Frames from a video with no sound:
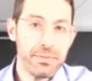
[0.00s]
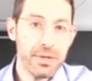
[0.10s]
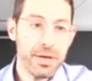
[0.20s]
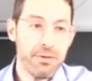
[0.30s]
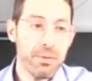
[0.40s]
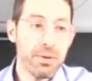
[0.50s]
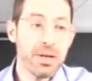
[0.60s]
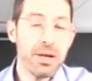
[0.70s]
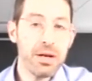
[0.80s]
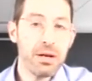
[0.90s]
If the
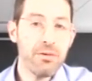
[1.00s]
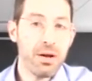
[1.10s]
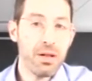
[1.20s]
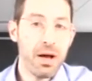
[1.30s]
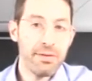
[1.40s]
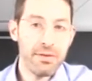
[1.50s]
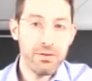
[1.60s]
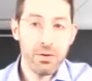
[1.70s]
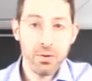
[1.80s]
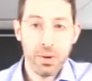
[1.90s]
beginning of our lives is
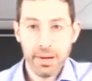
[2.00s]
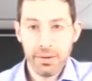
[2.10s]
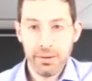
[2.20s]
doing,